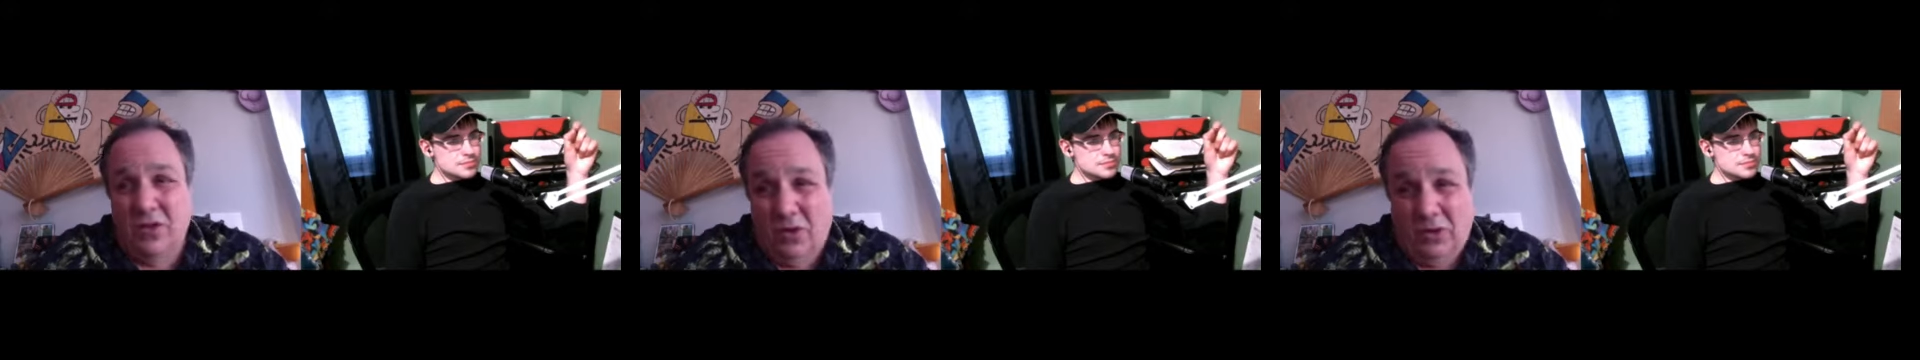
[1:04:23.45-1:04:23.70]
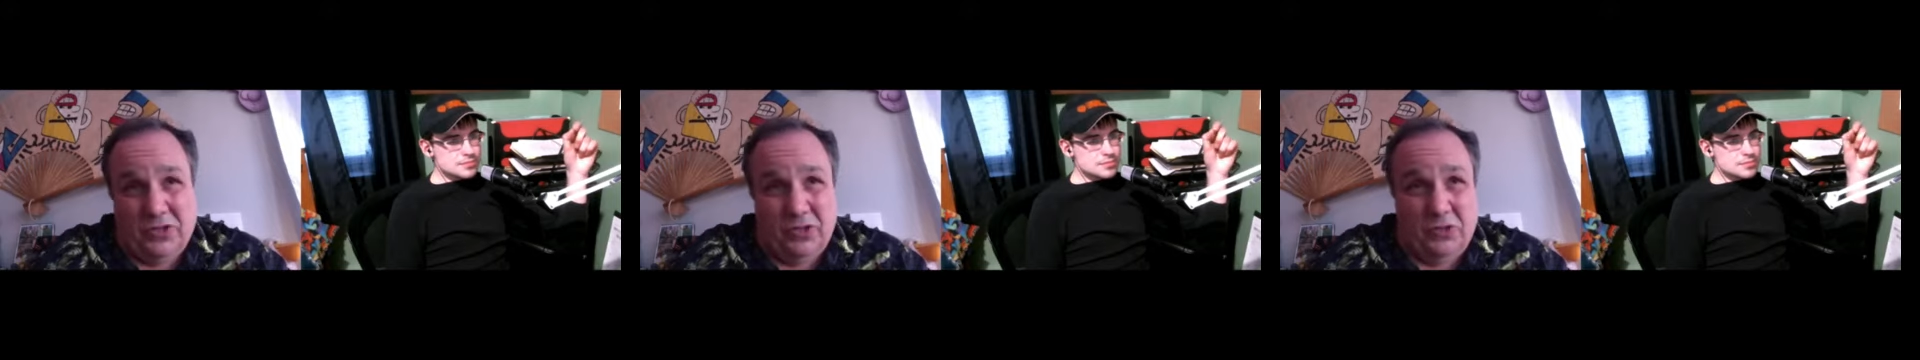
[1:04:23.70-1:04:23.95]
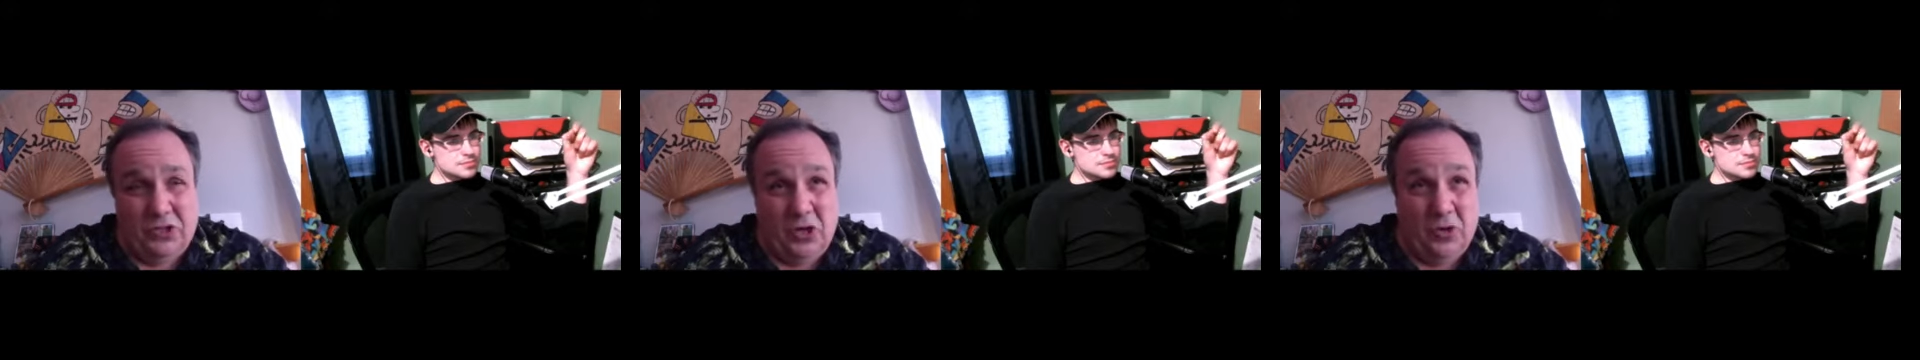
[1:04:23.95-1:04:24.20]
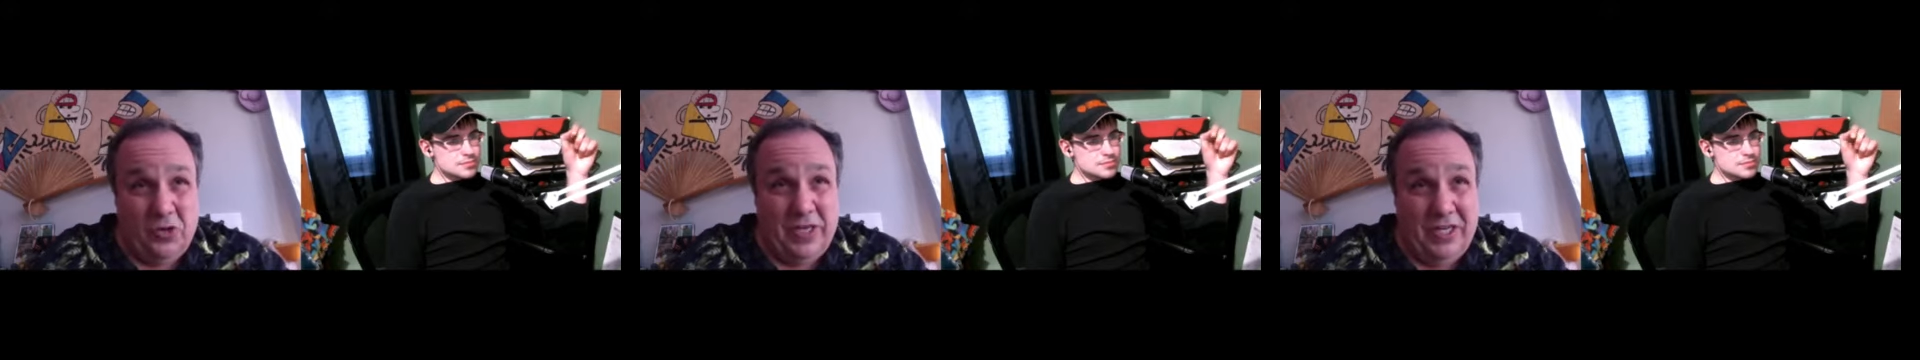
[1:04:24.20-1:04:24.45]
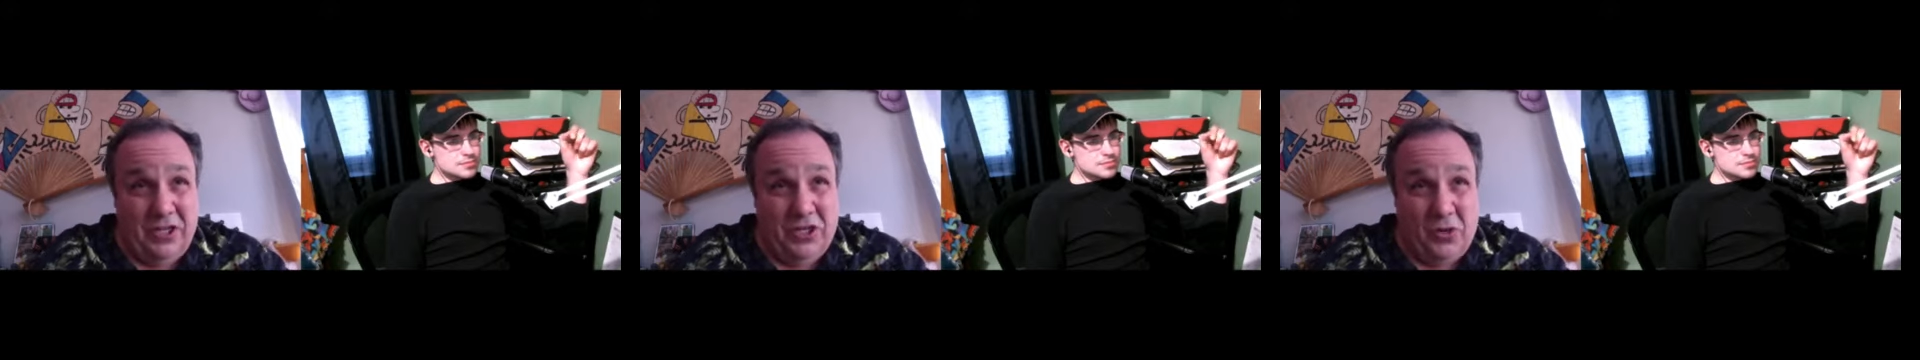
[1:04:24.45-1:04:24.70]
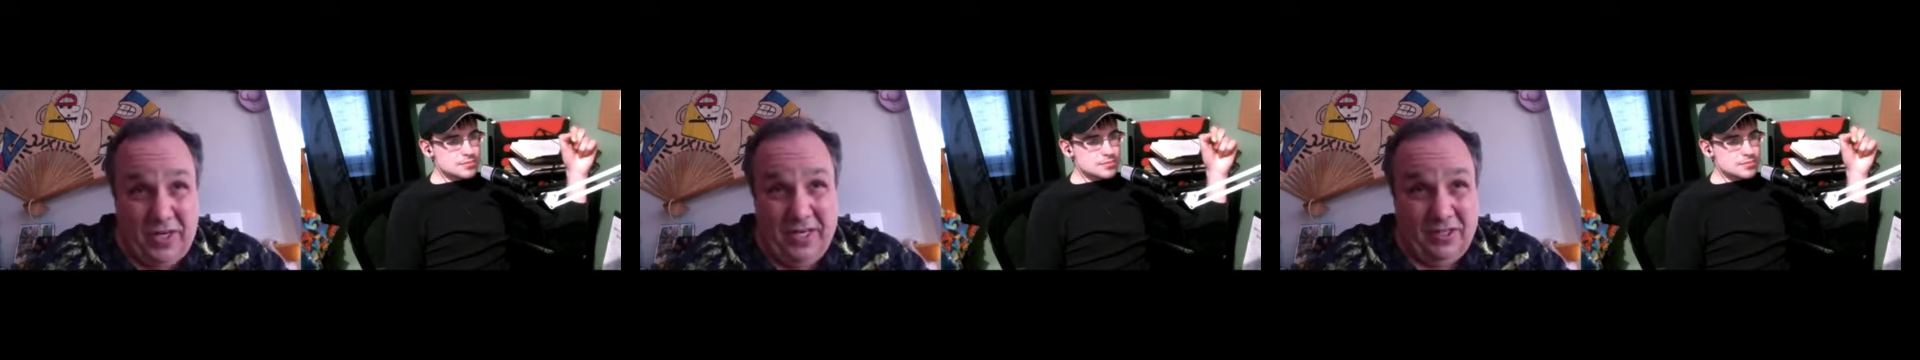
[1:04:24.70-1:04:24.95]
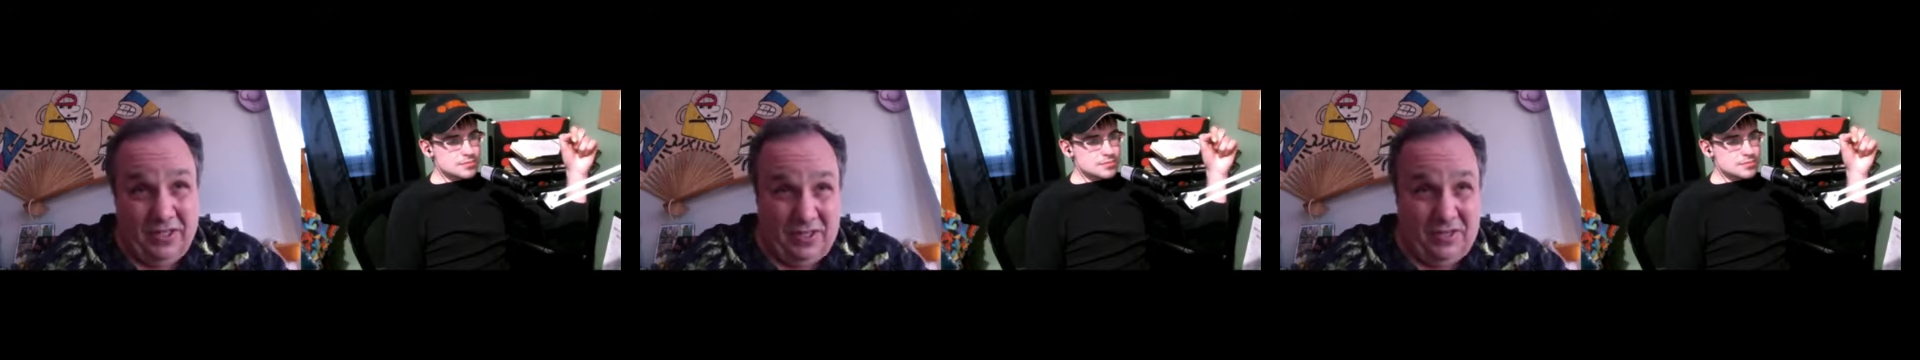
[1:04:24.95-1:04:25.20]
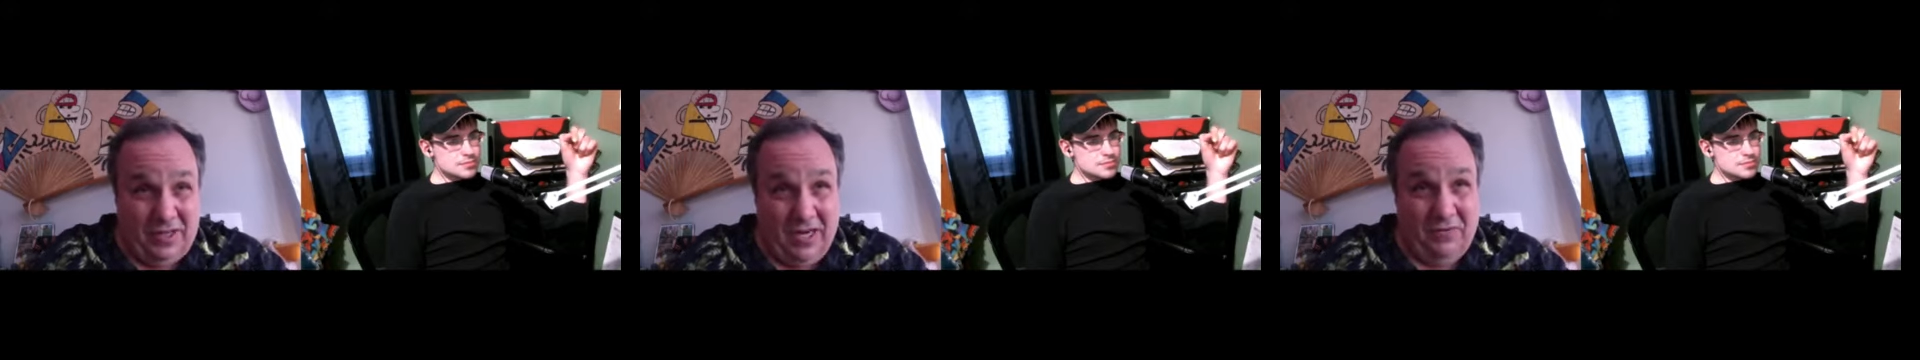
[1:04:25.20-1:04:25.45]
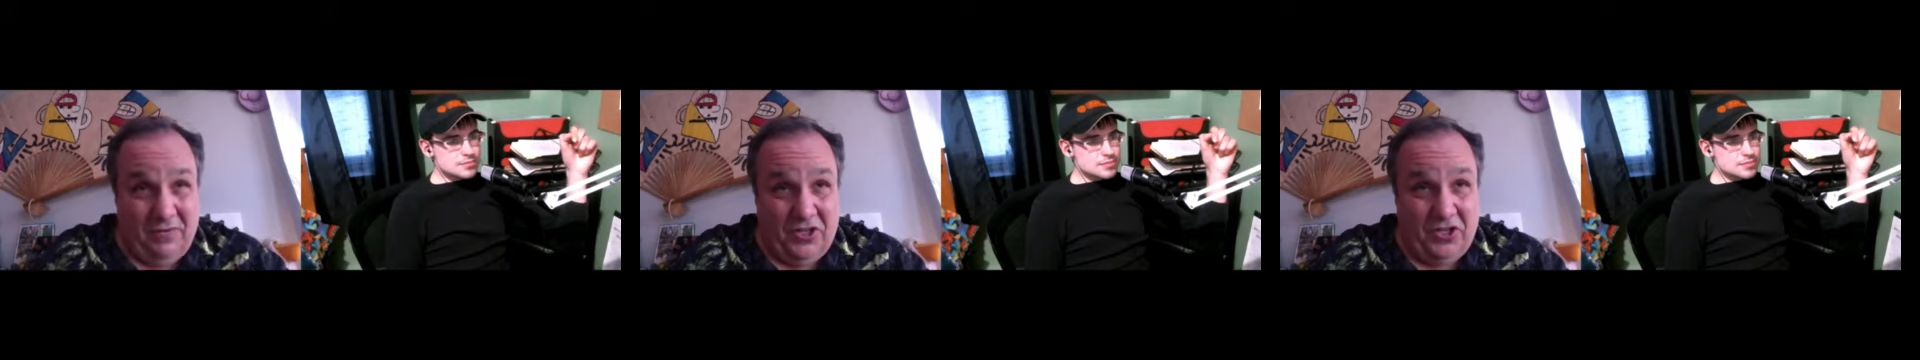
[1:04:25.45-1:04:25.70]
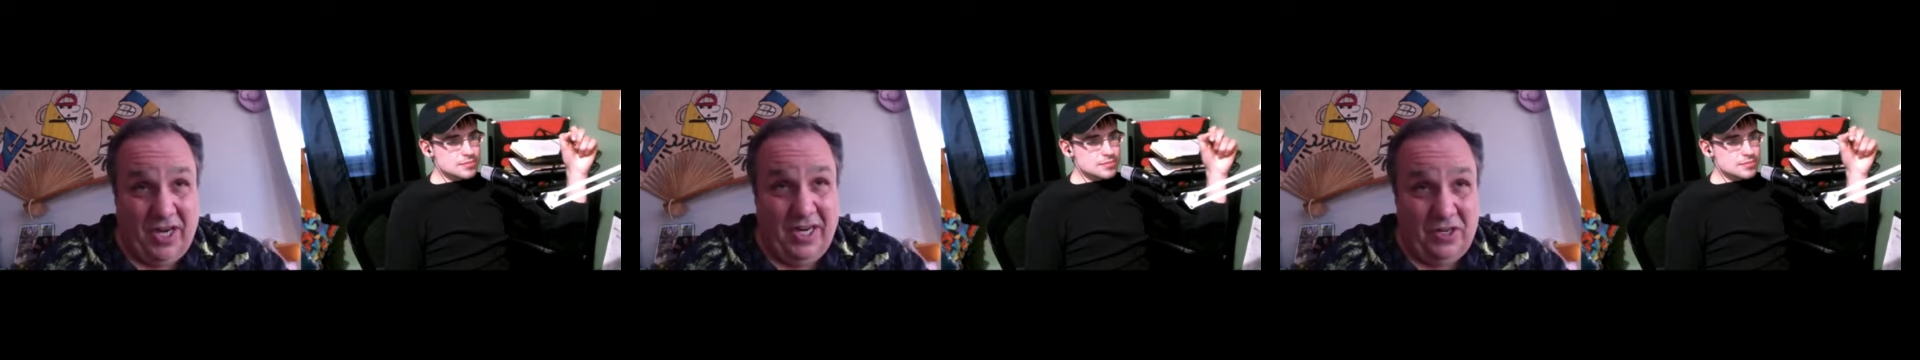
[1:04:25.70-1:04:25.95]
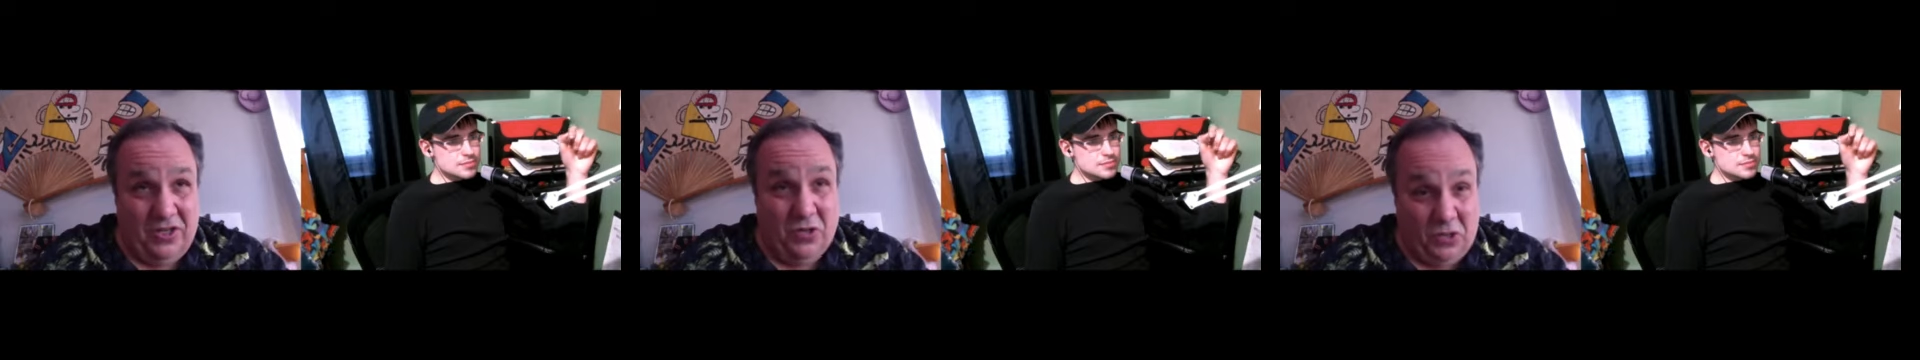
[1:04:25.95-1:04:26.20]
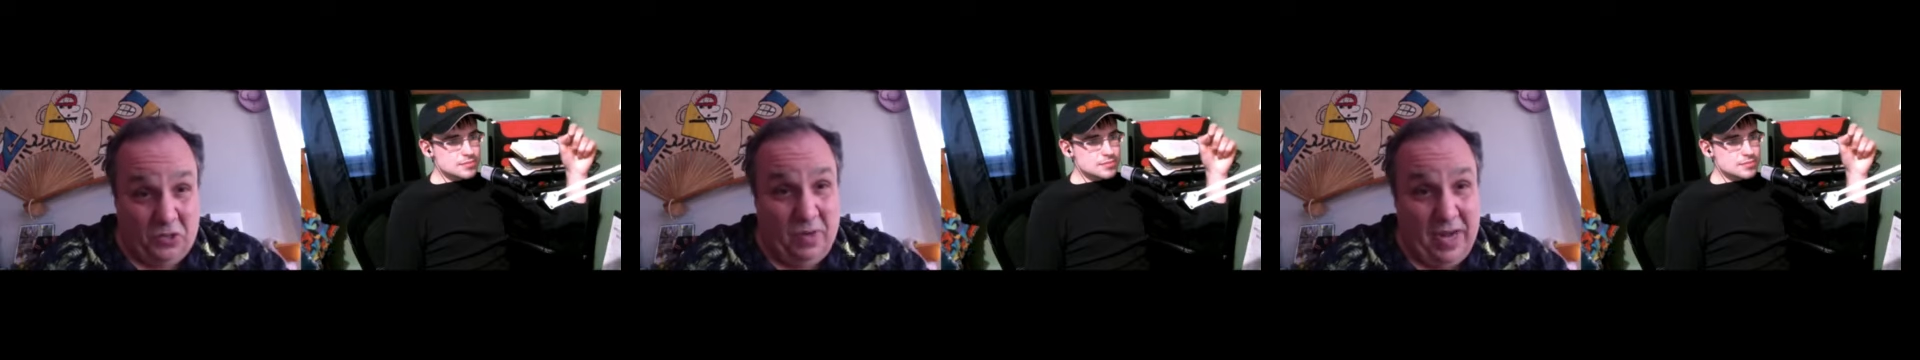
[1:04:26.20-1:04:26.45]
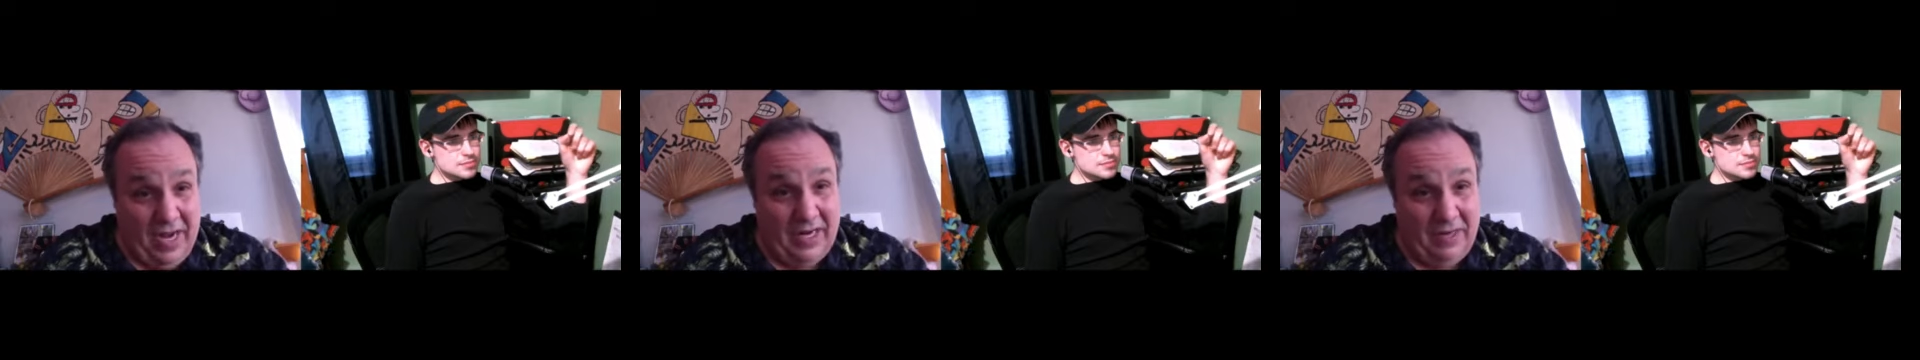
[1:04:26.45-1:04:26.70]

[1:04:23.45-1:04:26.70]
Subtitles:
Also, Jonah Hill is kind of a giant douchebag.